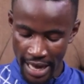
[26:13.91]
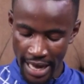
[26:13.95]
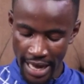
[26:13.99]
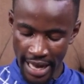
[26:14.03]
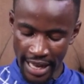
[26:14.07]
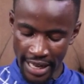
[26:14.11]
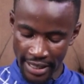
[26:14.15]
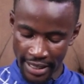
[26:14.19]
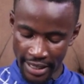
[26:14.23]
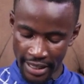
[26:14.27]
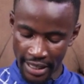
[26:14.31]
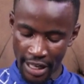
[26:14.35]

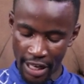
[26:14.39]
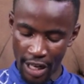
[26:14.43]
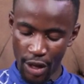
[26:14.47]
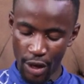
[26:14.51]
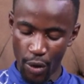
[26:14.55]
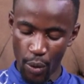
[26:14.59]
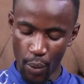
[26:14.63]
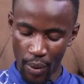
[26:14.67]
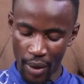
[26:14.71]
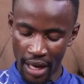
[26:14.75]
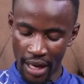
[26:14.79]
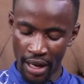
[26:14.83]
and
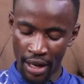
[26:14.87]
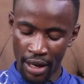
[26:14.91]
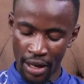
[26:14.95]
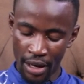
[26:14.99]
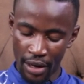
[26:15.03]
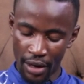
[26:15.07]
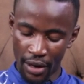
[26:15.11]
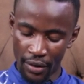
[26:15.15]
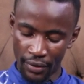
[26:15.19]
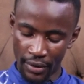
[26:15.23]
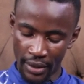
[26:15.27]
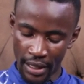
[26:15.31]
renewing
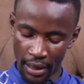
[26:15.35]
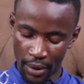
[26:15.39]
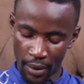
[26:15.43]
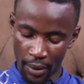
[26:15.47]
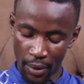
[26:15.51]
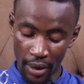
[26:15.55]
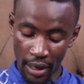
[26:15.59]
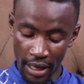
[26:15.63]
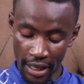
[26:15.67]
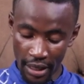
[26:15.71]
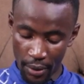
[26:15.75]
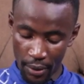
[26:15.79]
of the
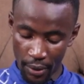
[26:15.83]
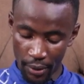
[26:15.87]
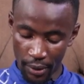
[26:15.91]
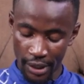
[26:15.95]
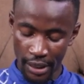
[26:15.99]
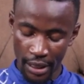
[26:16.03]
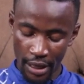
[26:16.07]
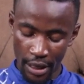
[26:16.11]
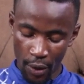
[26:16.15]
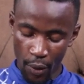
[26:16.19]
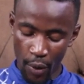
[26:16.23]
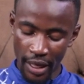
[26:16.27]
Holy Ghost,